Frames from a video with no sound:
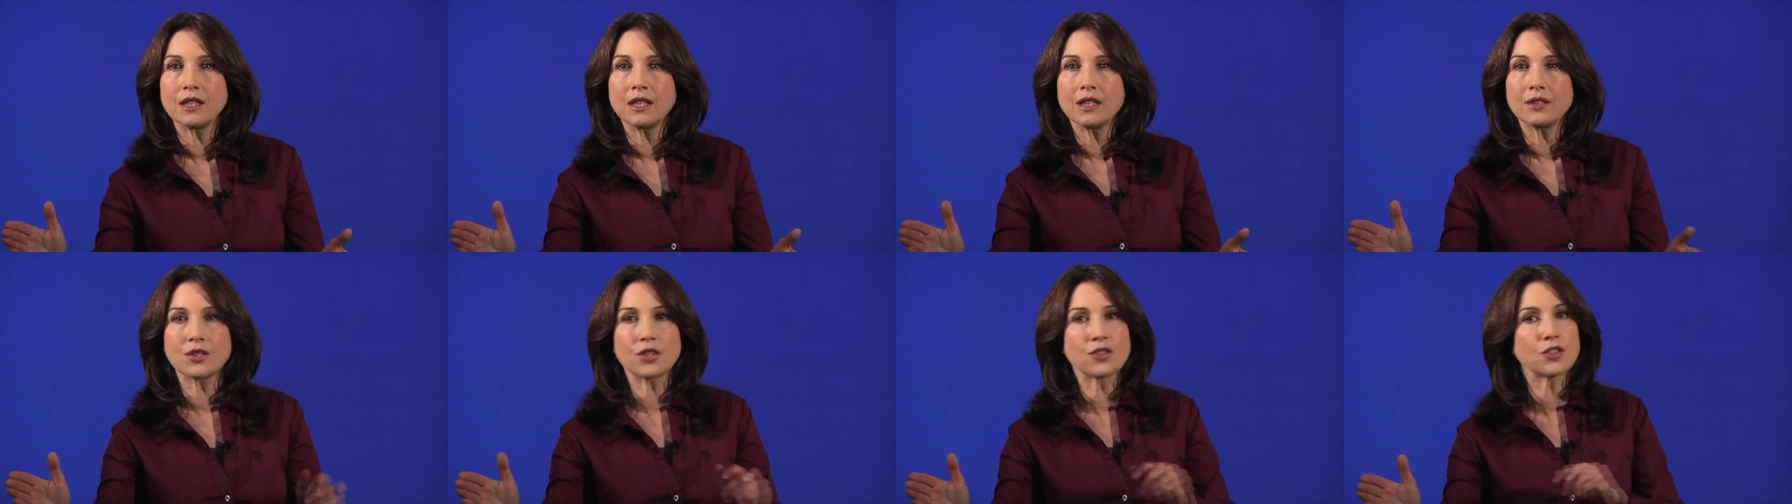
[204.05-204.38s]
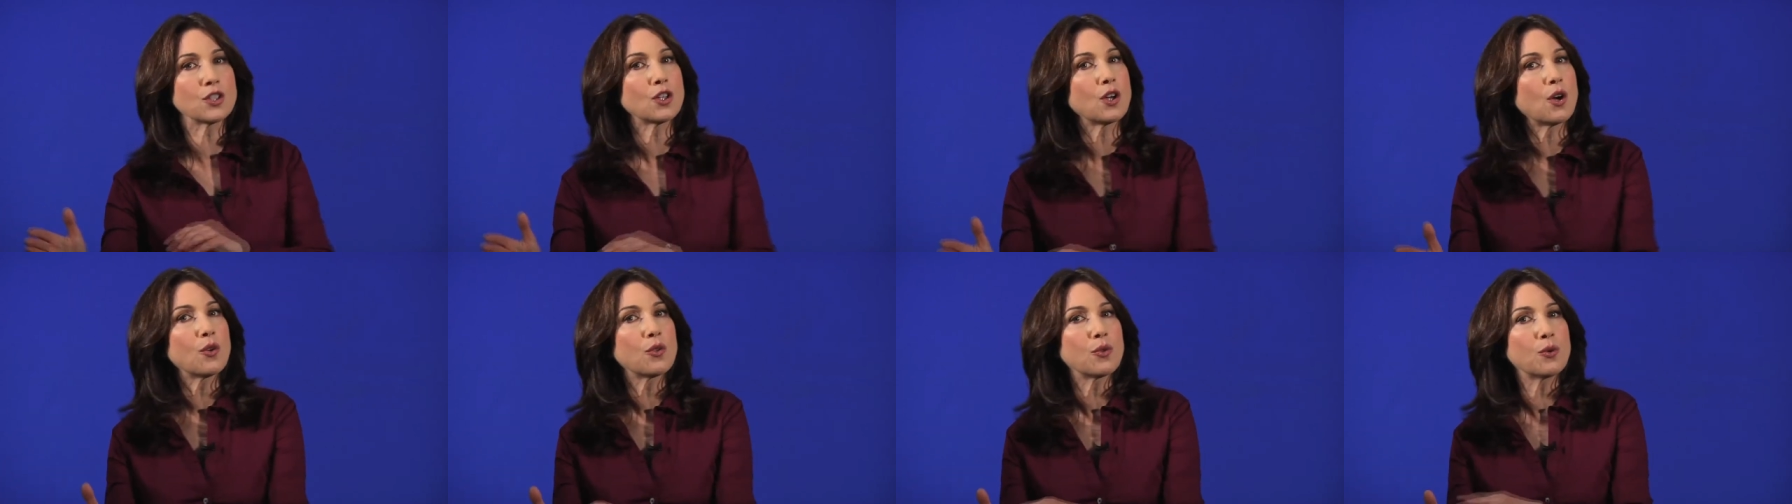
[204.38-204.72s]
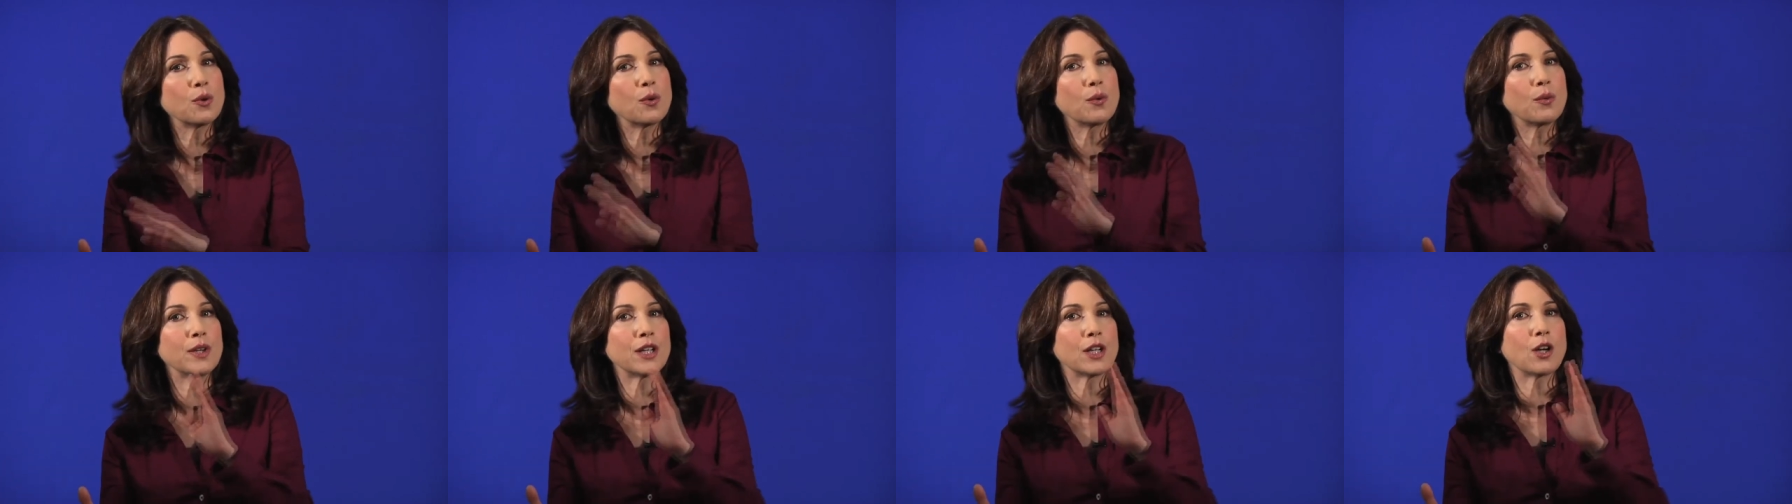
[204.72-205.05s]
doesn't go through
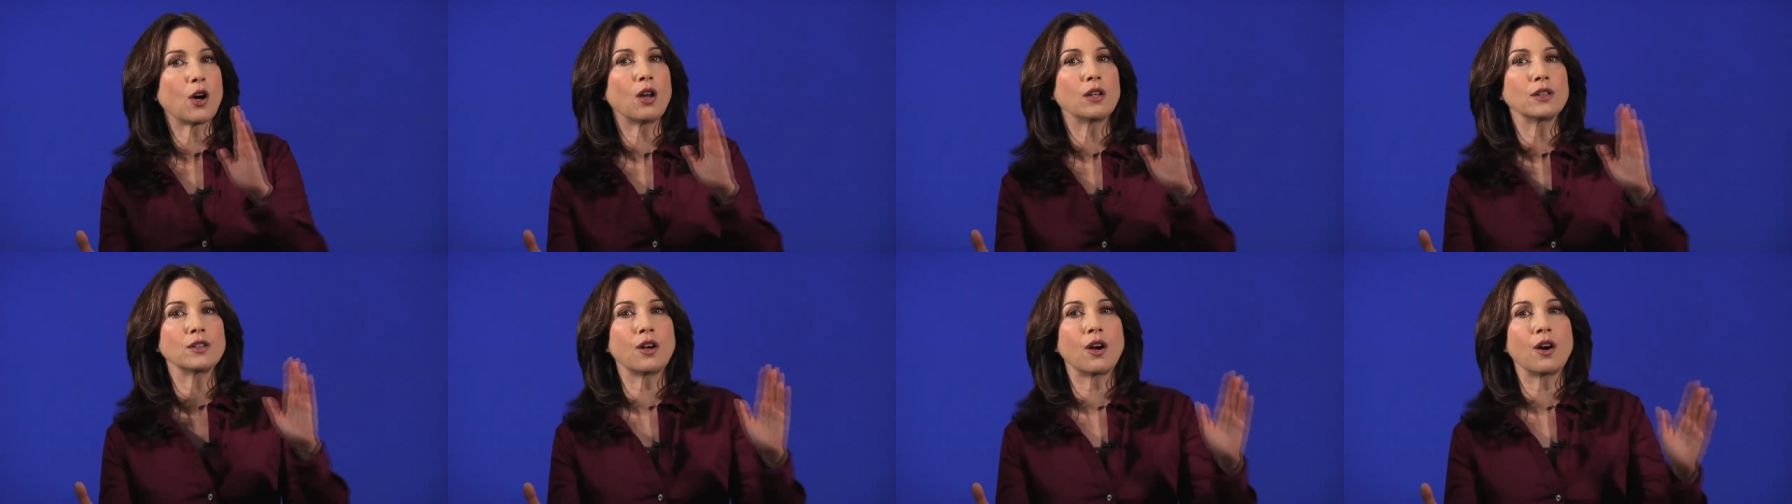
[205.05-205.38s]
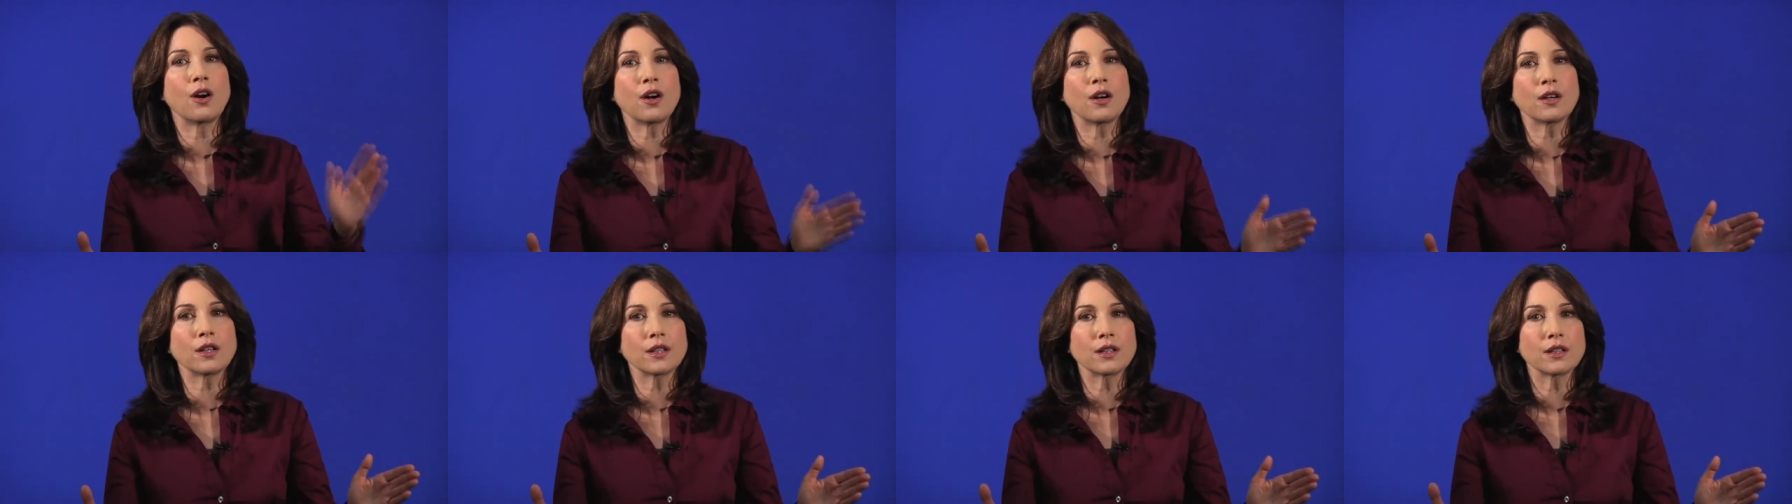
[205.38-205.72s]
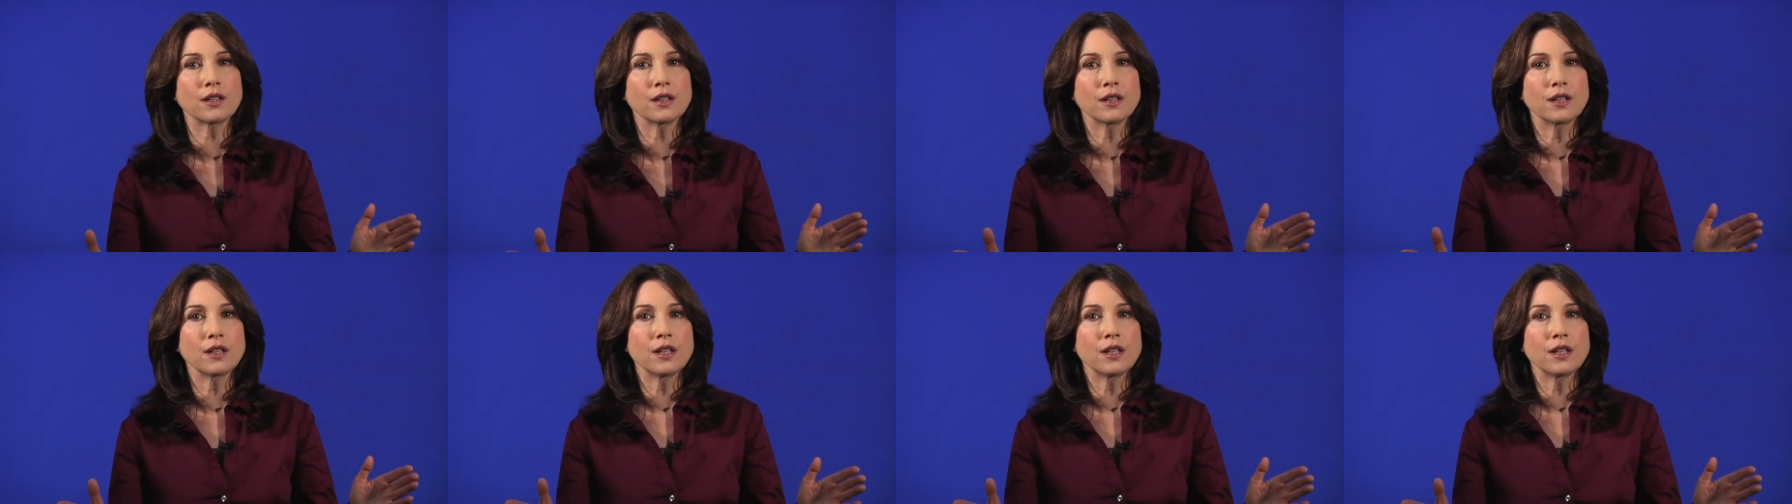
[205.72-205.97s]
what we call an arc,